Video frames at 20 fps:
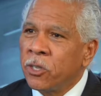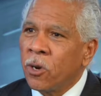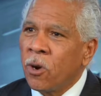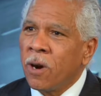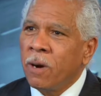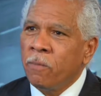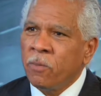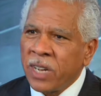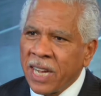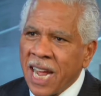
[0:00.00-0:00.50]
are,
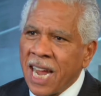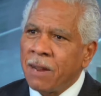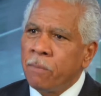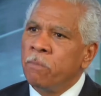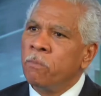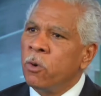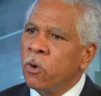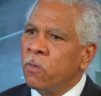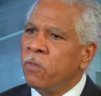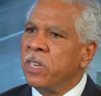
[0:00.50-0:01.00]
we kind of
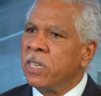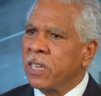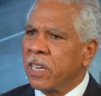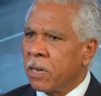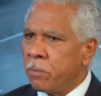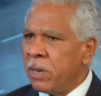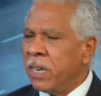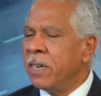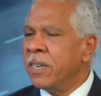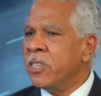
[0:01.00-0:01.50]
move into
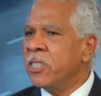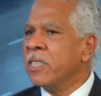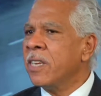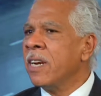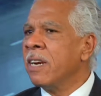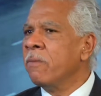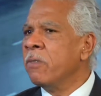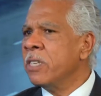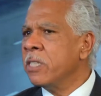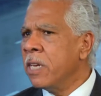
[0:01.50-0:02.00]
communities that
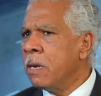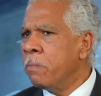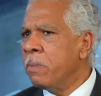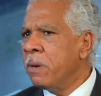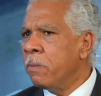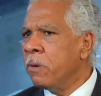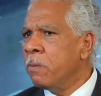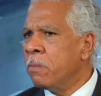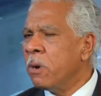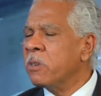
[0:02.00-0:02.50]
we see
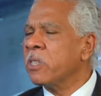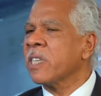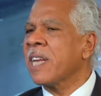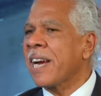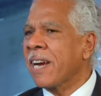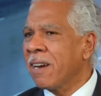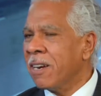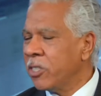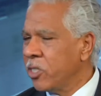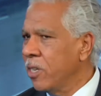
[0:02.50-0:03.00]
people most
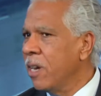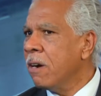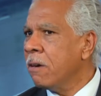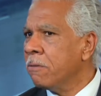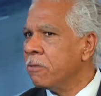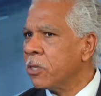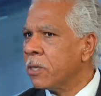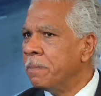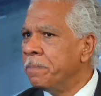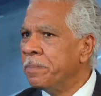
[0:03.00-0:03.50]
like
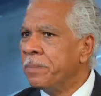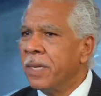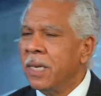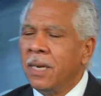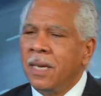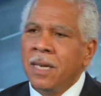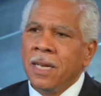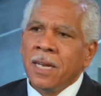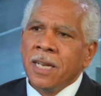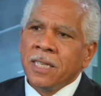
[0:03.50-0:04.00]
ourselves.
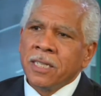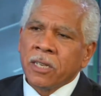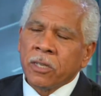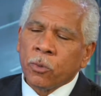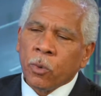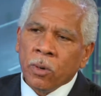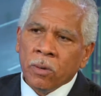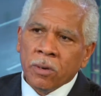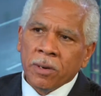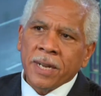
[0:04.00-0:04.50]
So as
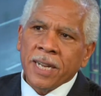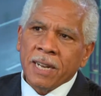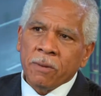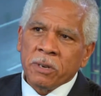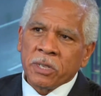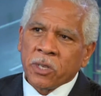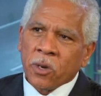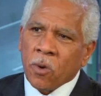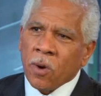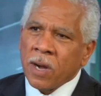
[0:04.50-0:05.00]
we're looking at
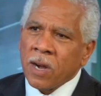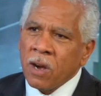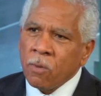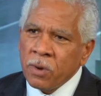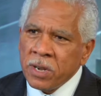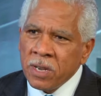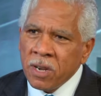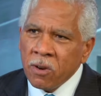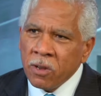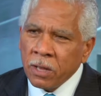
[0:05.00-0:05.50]
what's going on, we
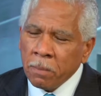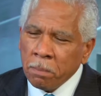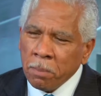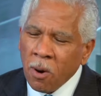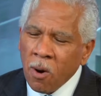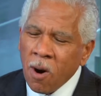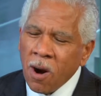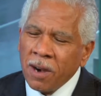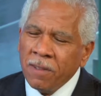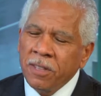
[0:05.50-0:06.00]
know that
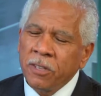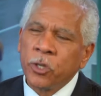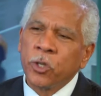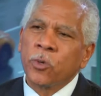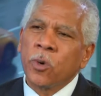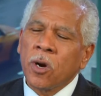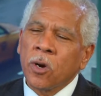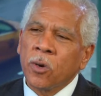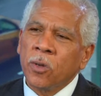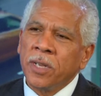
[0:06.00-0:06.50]
part of the
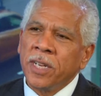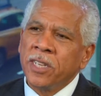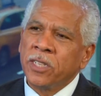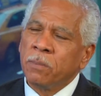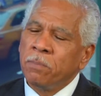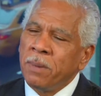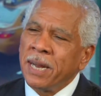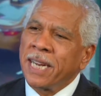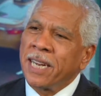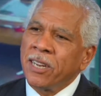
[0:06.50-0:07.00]
struggle is
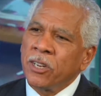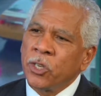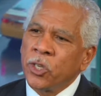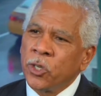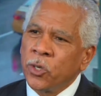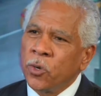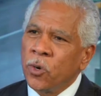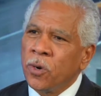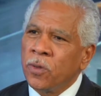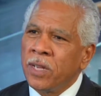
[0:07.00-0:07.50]
making
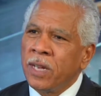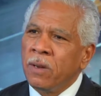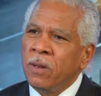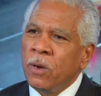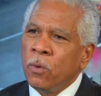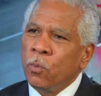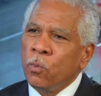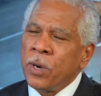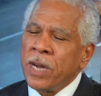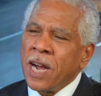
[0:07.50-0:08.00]
sure that
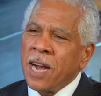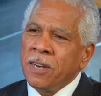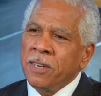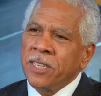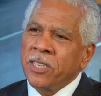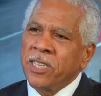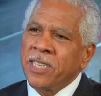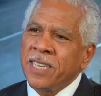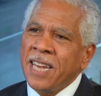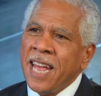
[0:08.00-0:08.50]
we
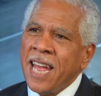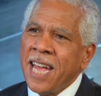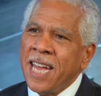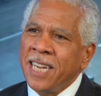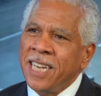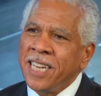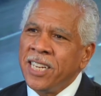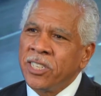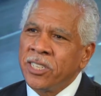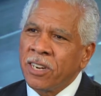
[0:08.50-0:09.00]

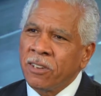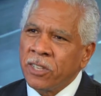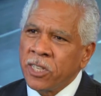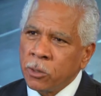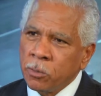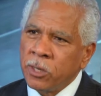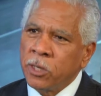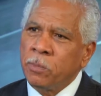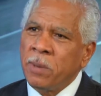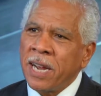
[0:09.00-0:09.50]
understand each other's
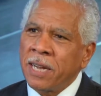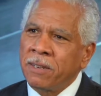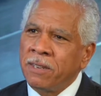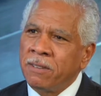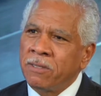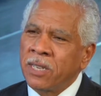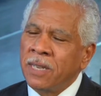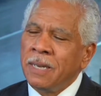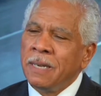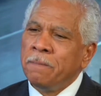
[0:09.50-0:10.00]

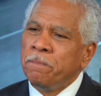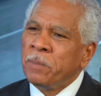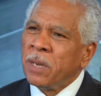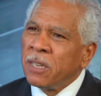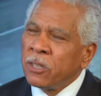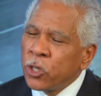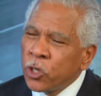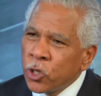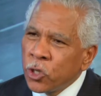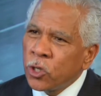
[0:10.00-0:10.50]
perspectives.
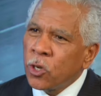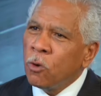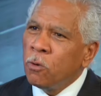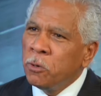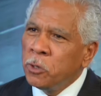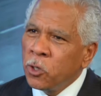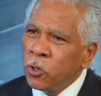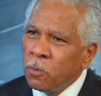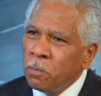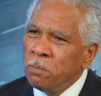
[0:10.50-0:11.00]

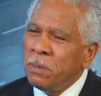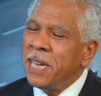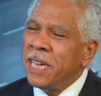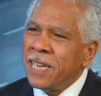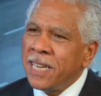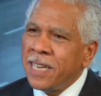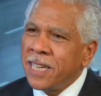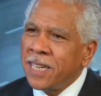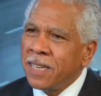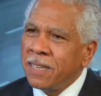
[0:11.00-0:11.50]
Social
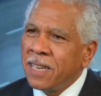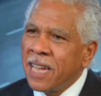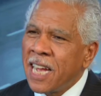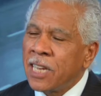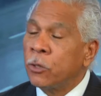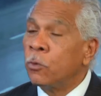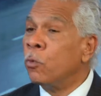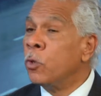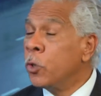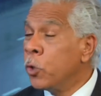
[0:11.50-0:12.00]
media
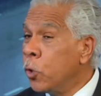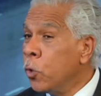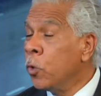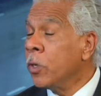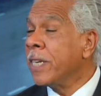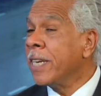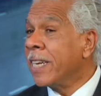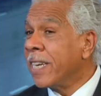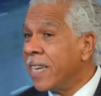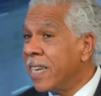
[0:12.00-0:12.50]
has
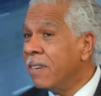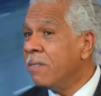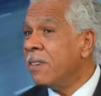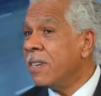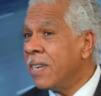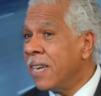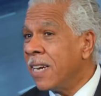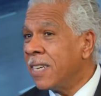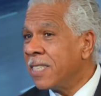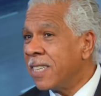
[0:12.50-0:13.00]
truly given
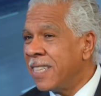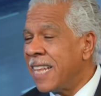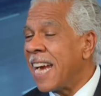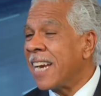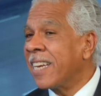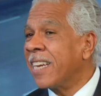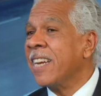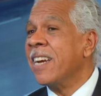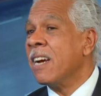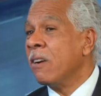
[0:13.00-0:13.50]
us
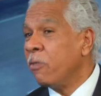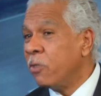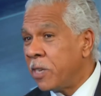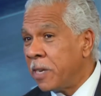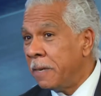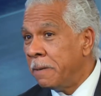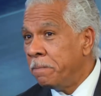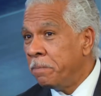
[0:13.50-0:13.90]
that gift